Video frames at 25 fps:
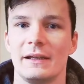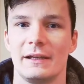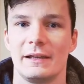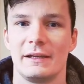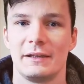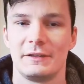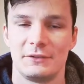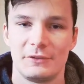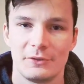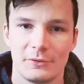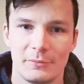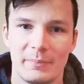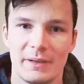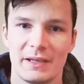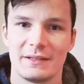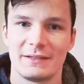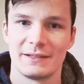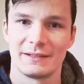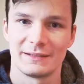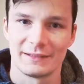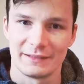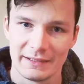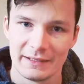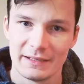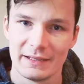and you're
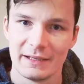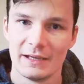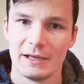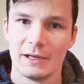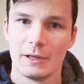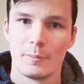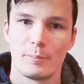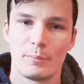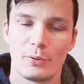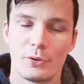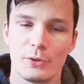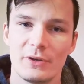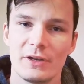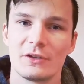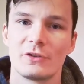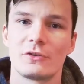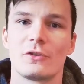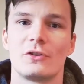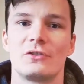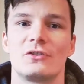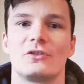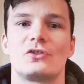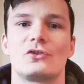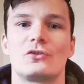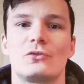basically putting
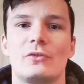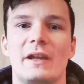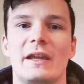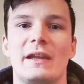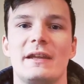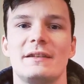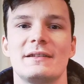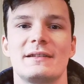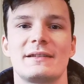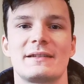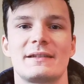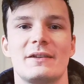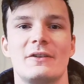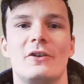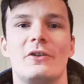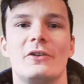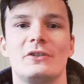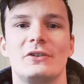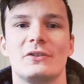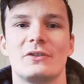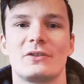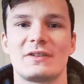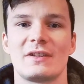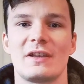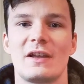constraints
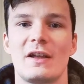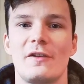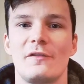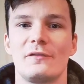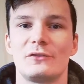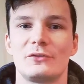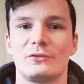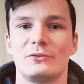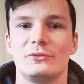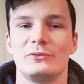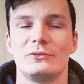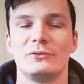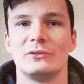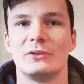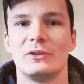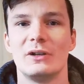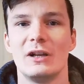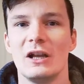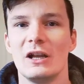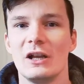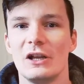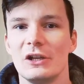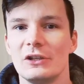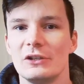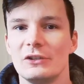on yourself to
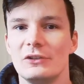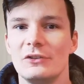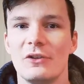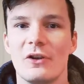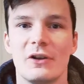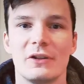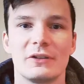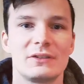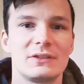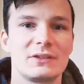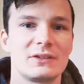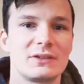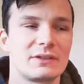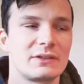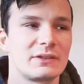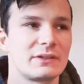not